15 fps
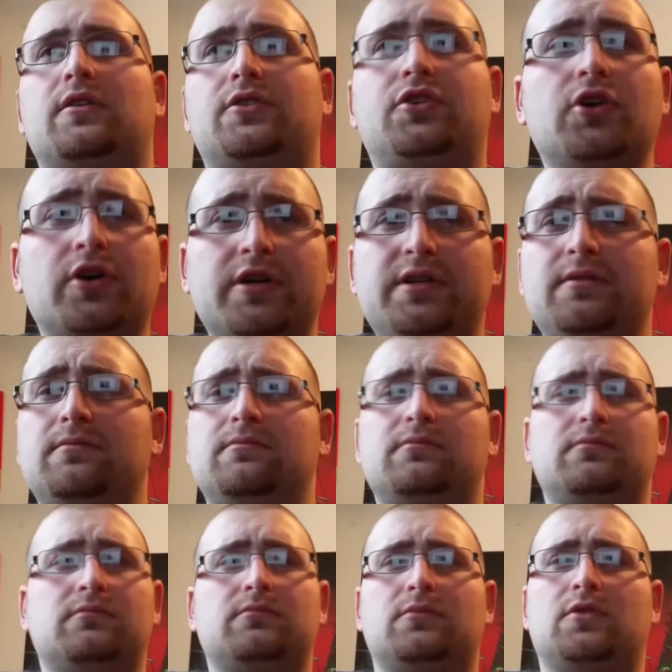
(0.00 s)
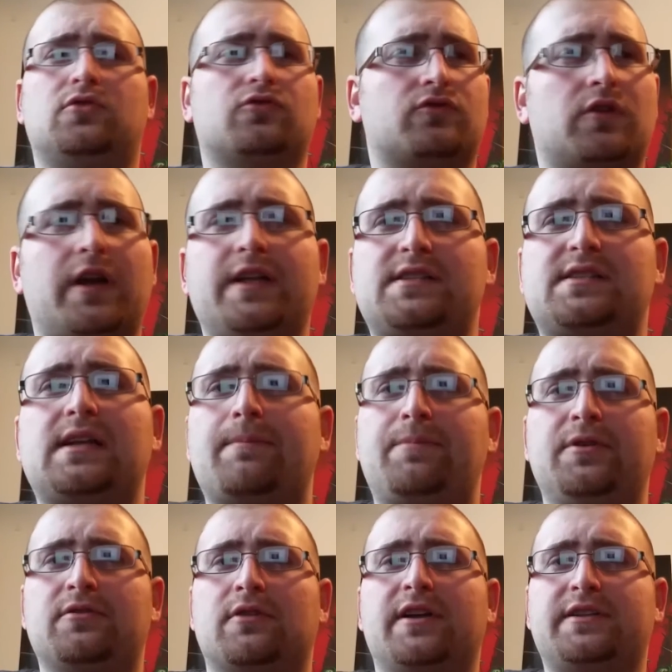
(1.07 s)
Good. Great step
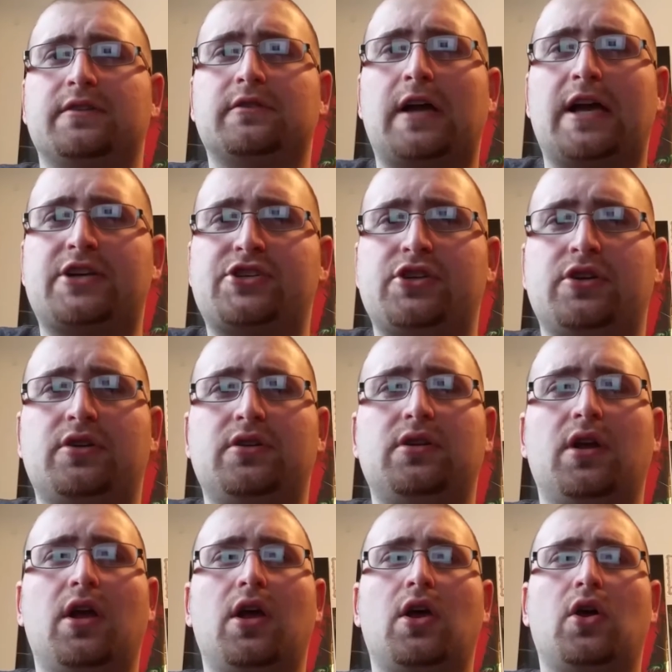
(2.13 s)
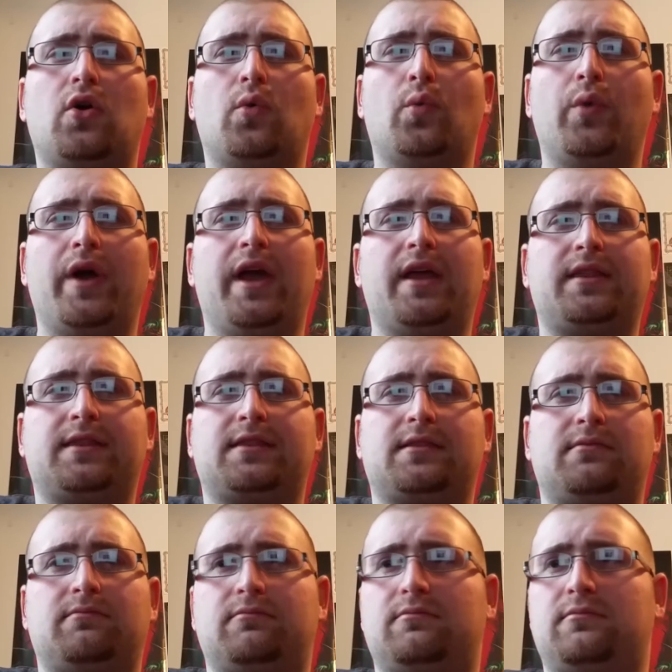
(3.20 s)
in the right direction with
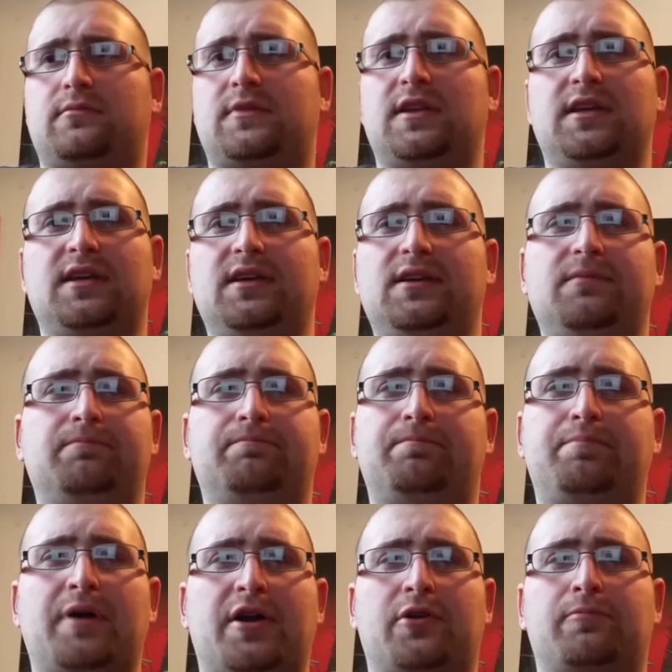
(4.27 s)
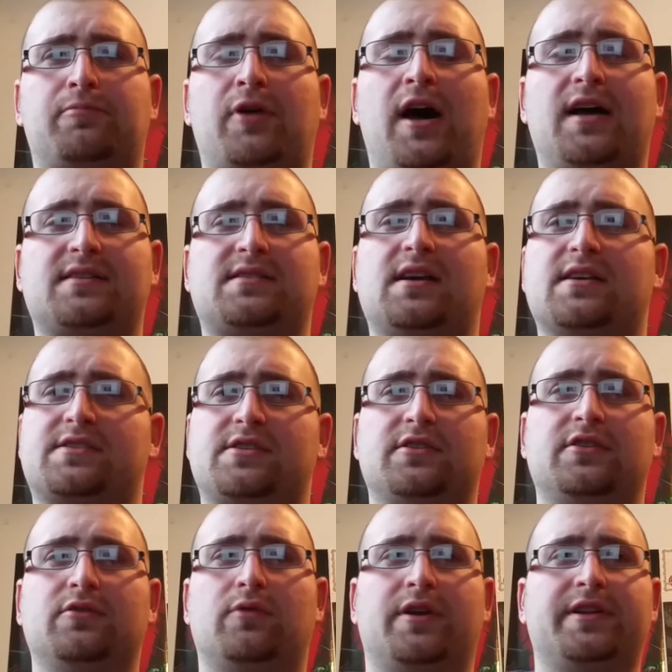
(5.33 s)
the better processor,
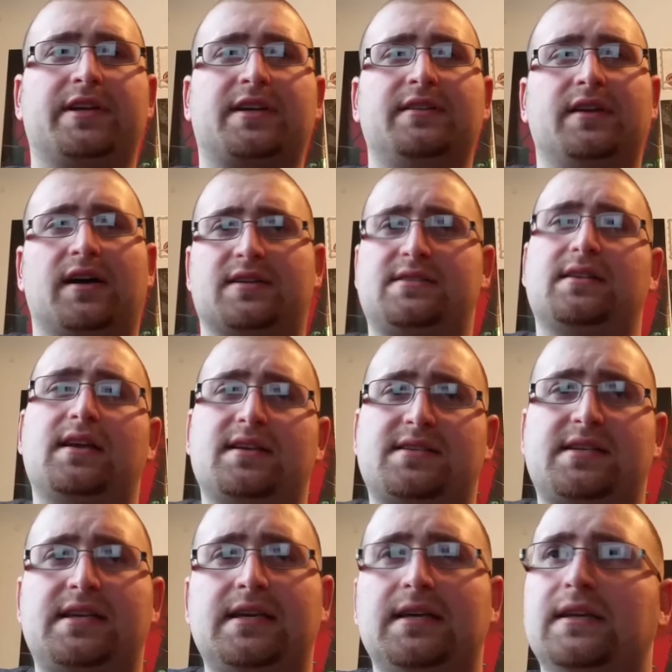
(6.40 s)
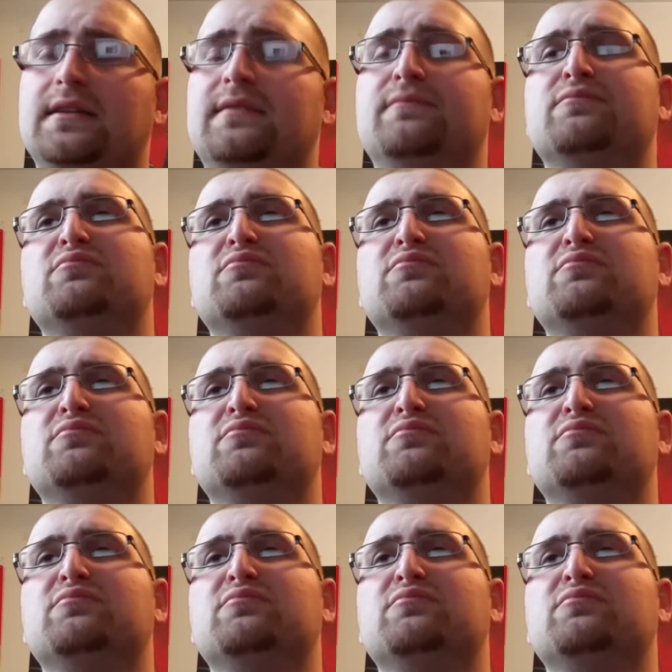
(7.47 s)
the one that conducts less heat.